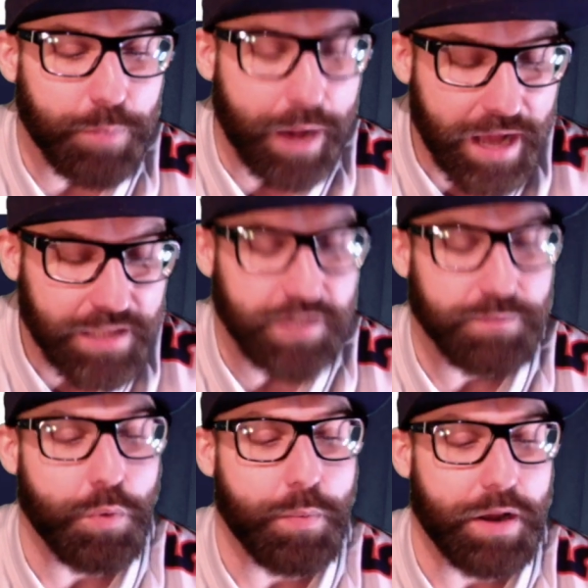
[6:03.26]
positive
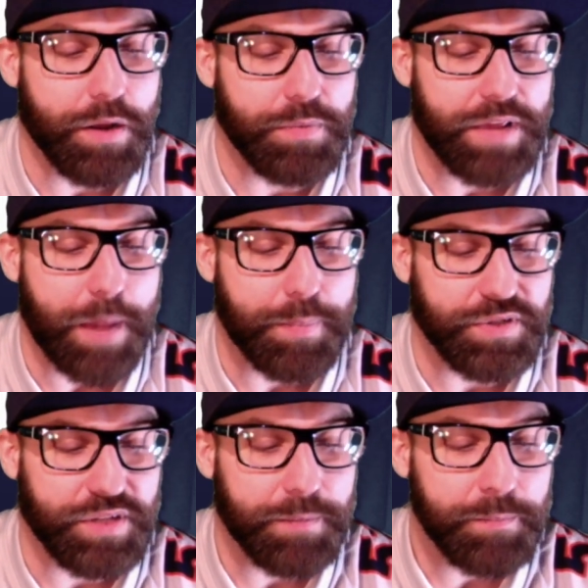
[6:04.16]
momentum, the
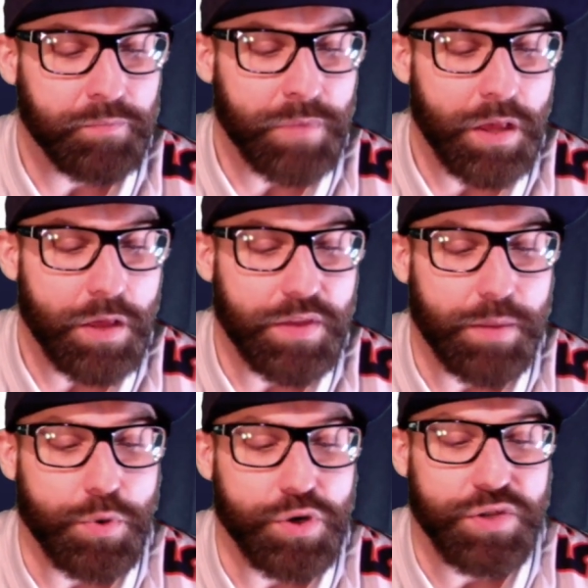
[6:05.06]
opposite. The
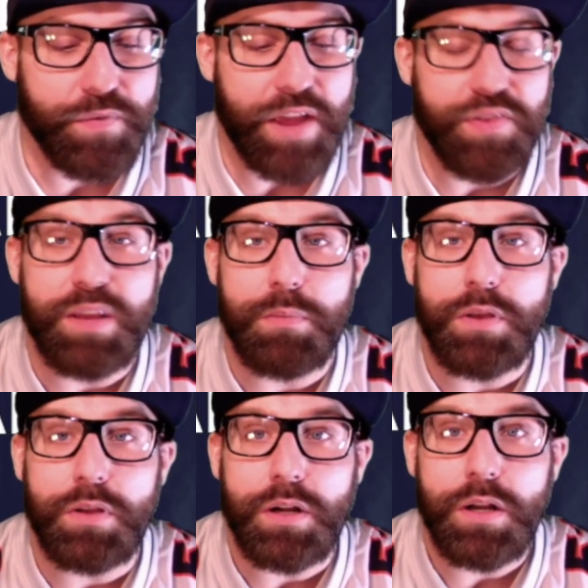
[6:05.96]
emergence of Anthony
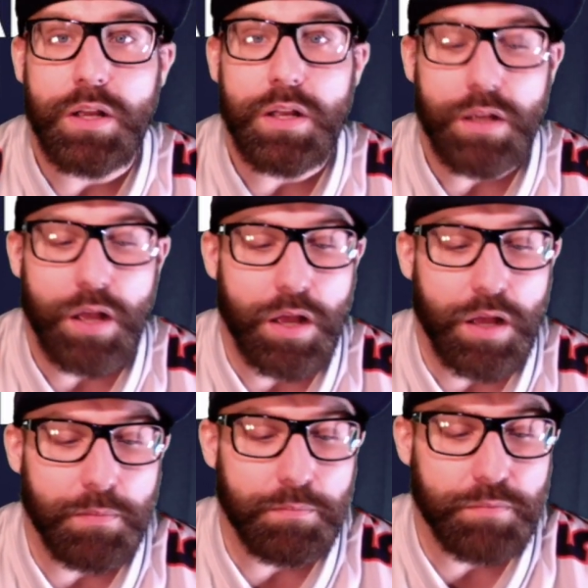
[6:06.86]
Miller,
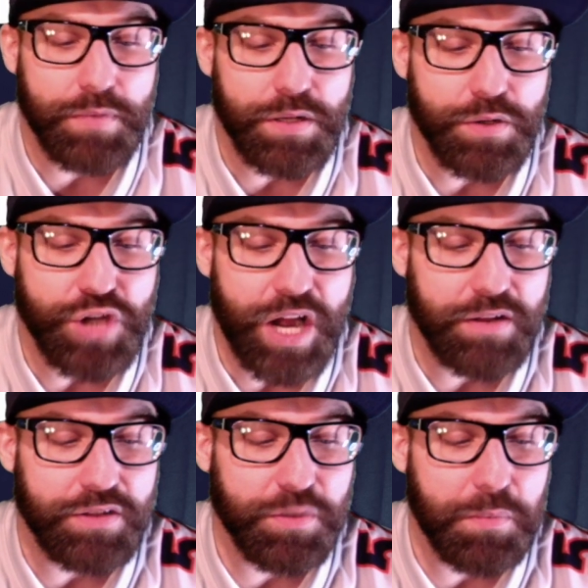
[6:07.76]

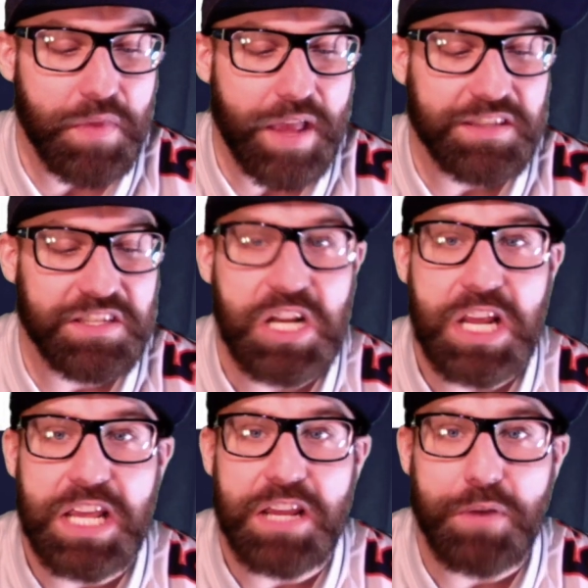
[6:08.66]
channeling some of that
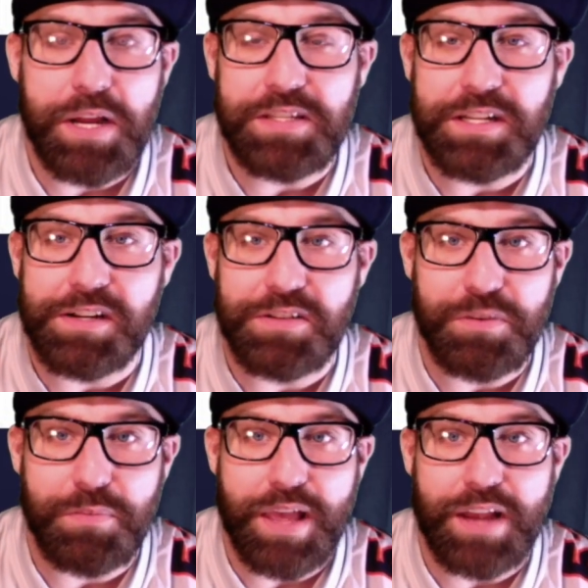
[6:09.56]
sneaky crazy into
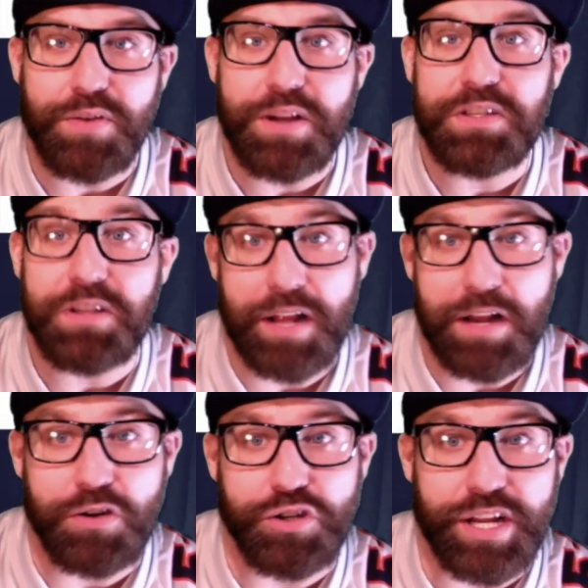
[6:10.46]
some of that crazy good
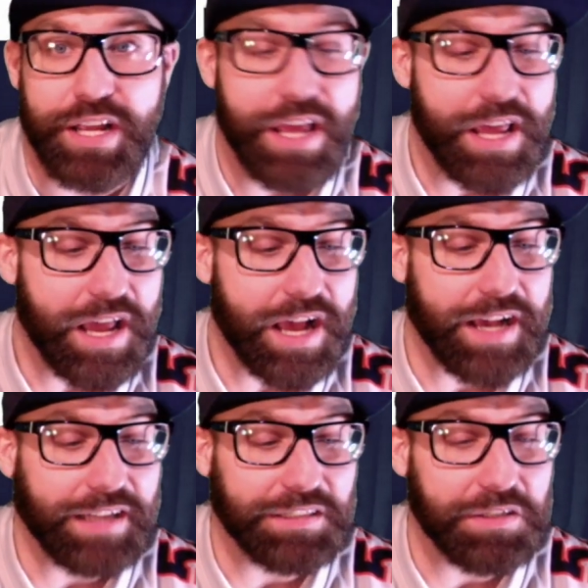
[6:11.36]
energy.
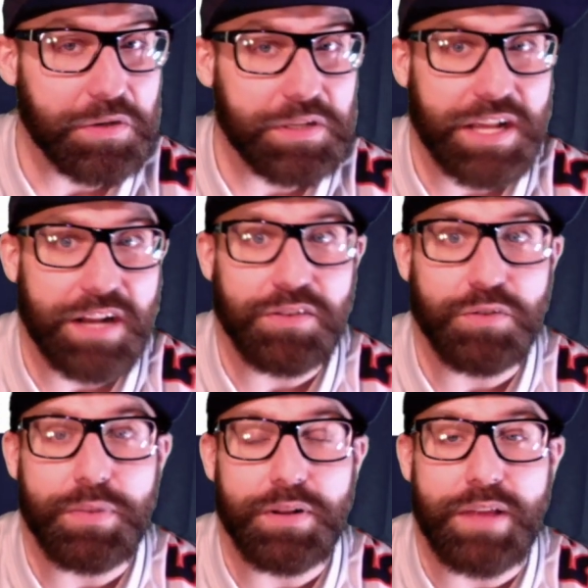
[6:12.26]
Because I know he's got a little
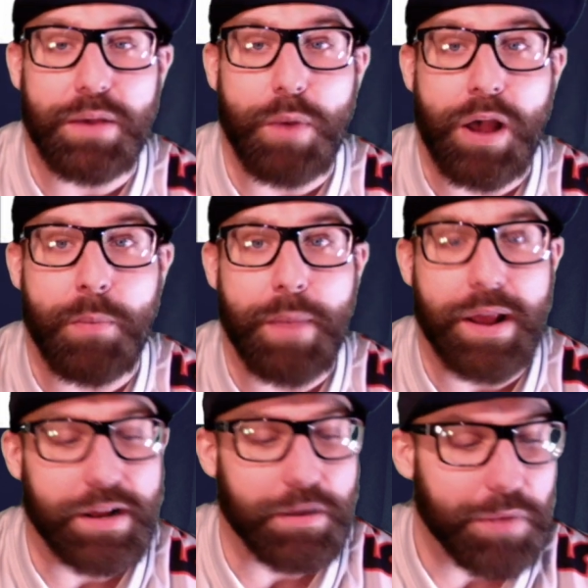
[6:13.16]
bit of that wild man
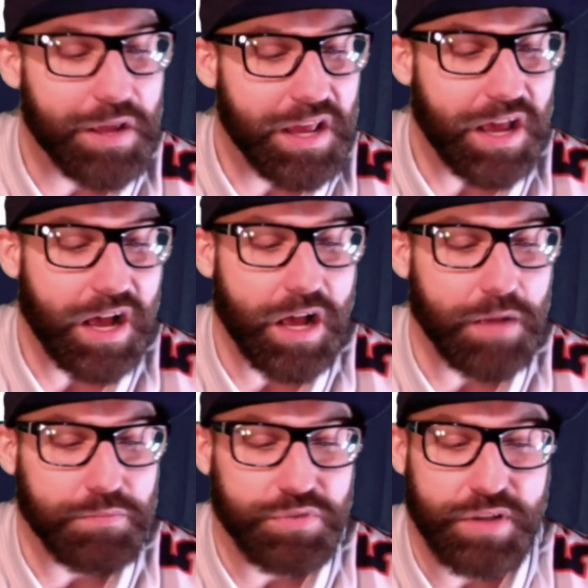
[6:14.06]
in
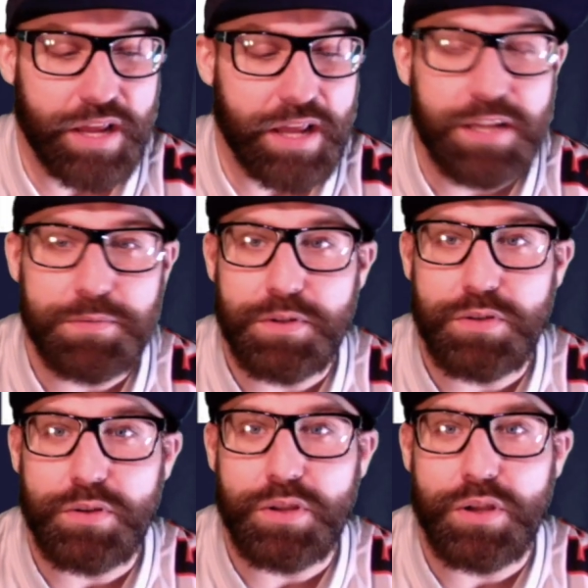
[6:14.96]
him. So yeah, he's been
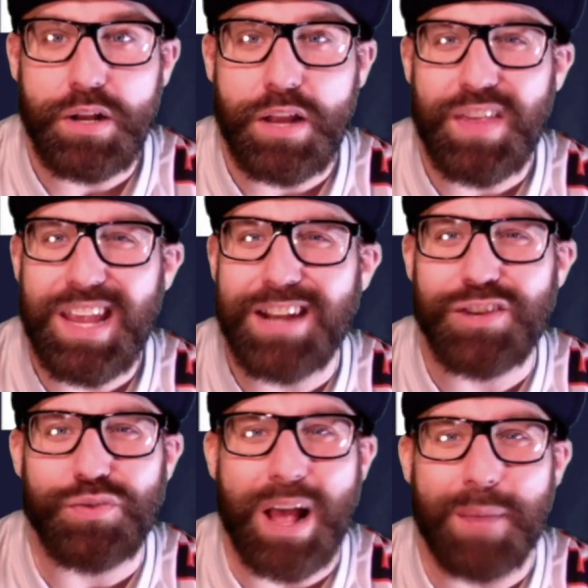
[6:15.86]
doing good. I think he had a
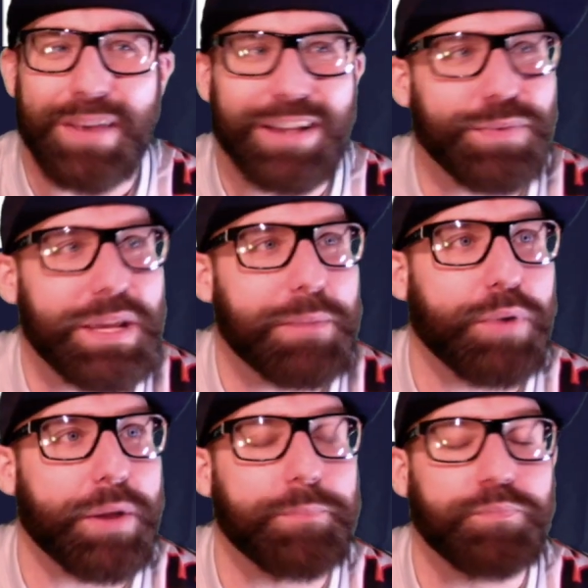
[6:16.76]
drop last week,
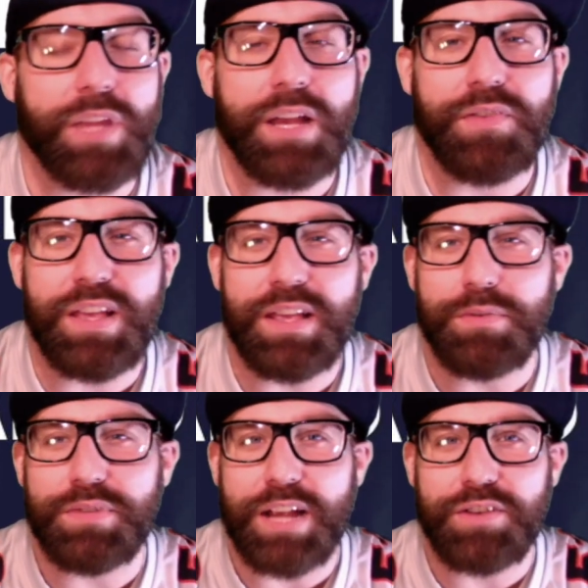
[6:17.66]
but I think it
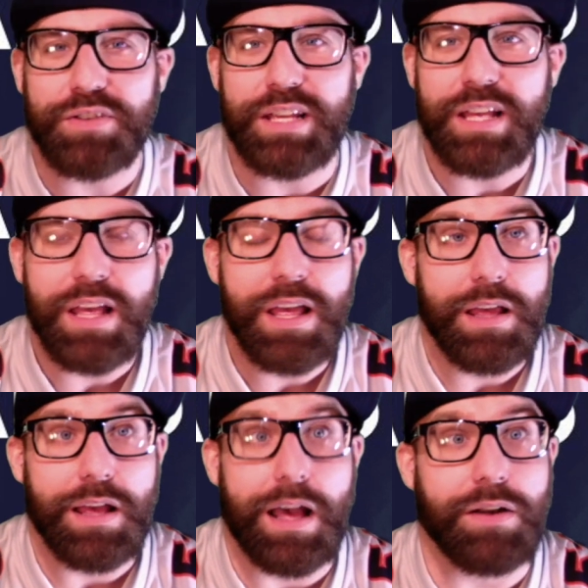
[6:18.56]
was actually,
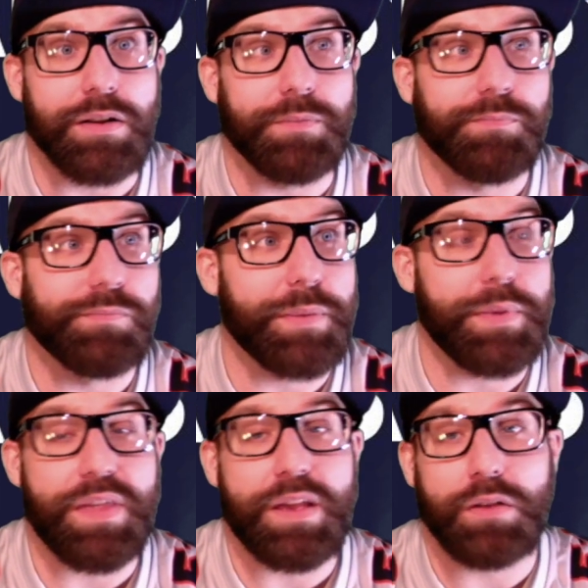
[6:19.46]
I don't know. I
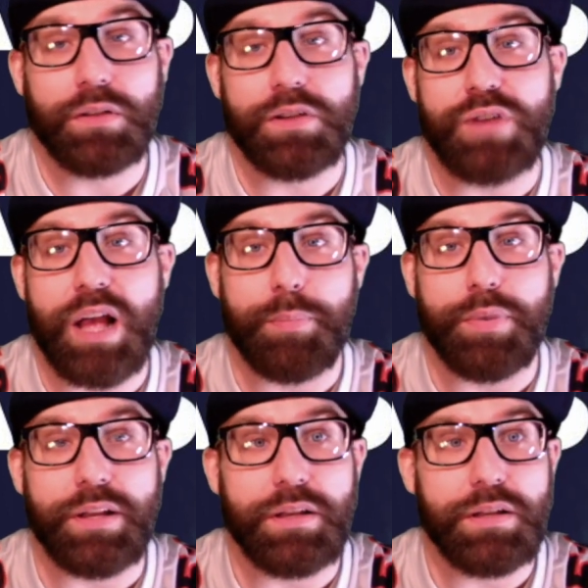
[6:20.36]
mean, they called it a drop,
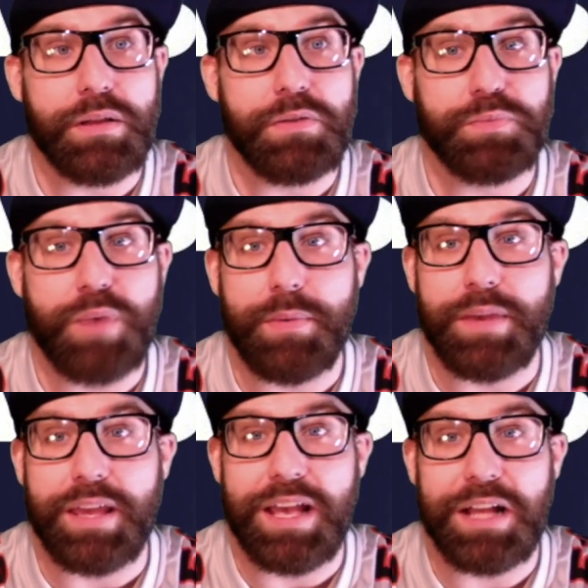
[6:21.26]
but it was probably a
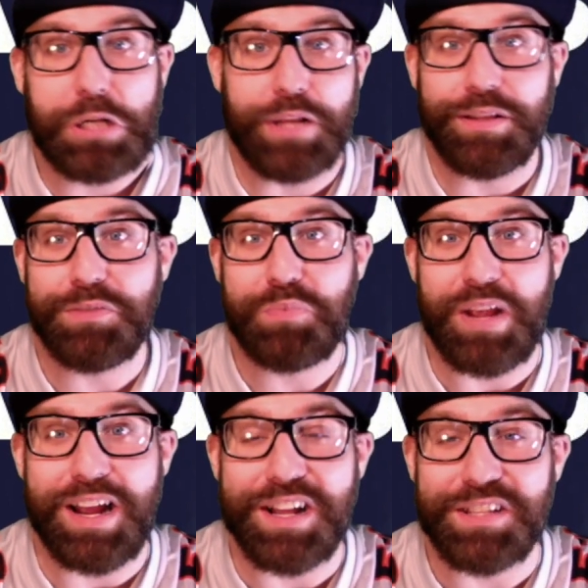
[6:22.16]
catch. Let's be
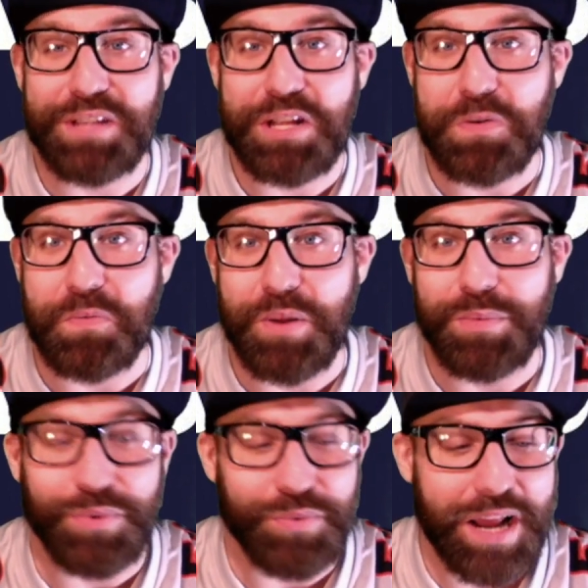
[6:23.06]
honest, catching a
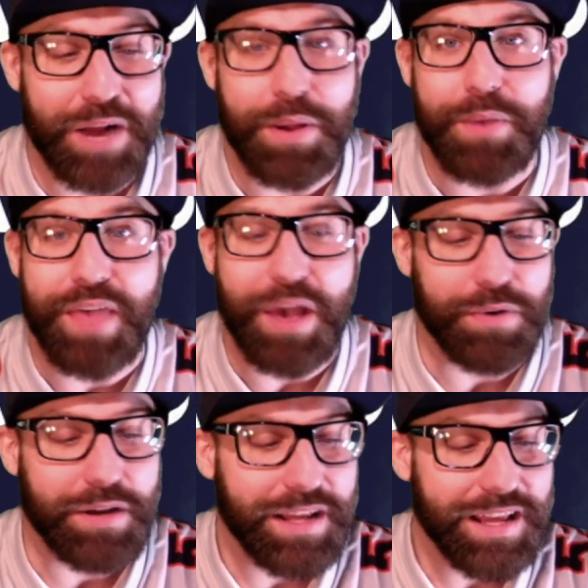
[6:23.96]
fumble. We got away with that
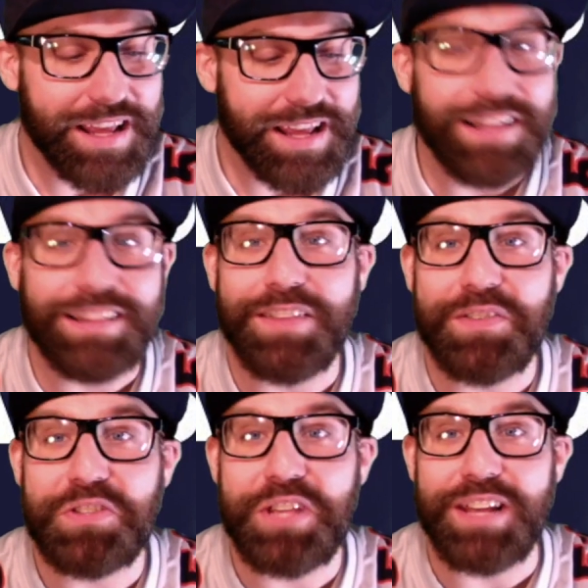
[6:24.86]
one. Love
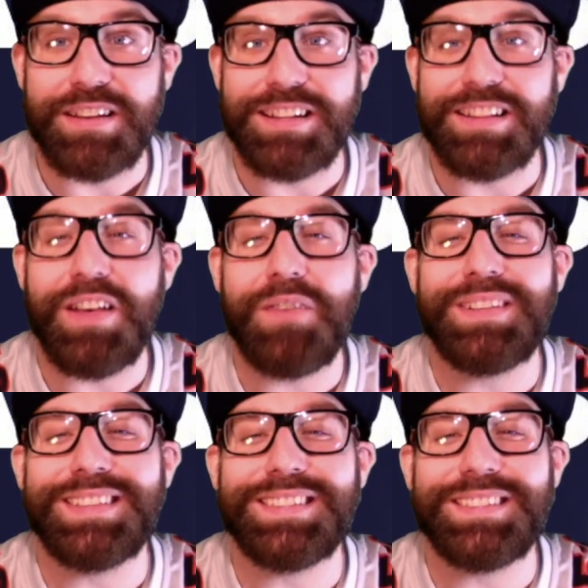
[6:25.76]
to see it. Love
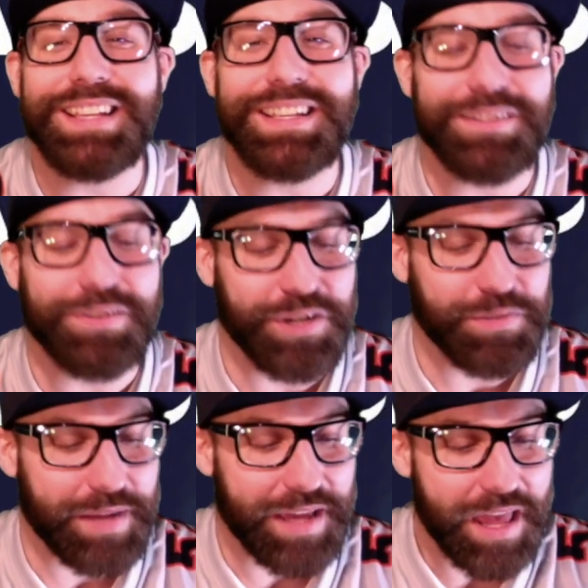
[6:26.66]
to see it so
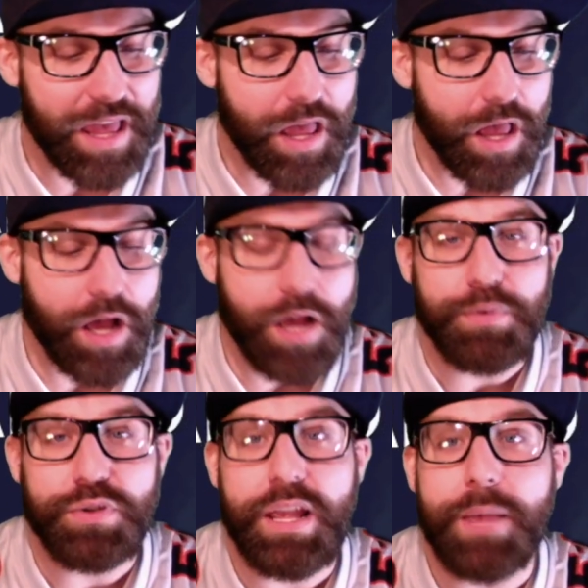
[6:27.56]
crispy. So
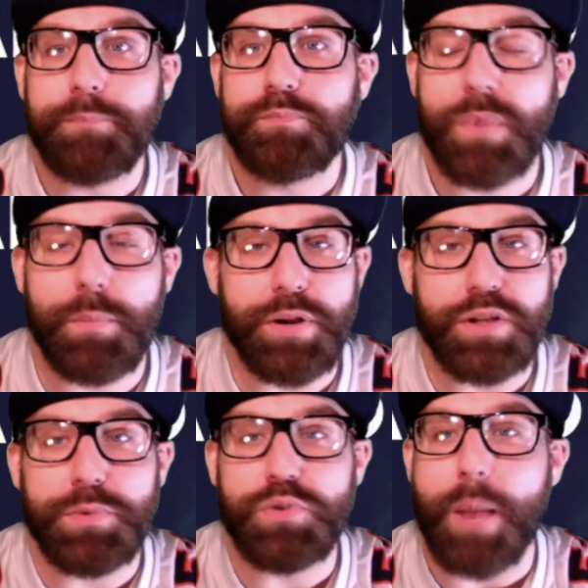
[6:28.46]
yeah, Bears
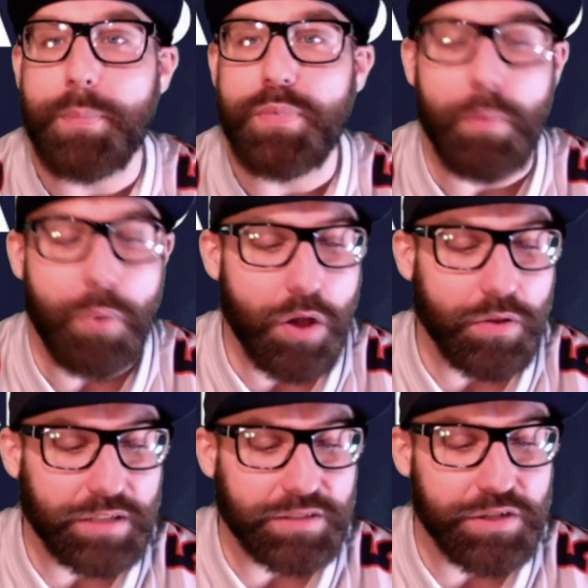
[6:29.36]
have been dropping the ball
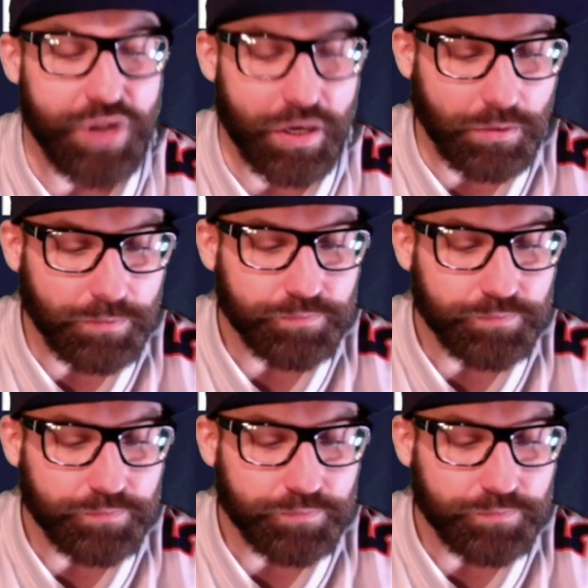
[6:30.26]
less in general.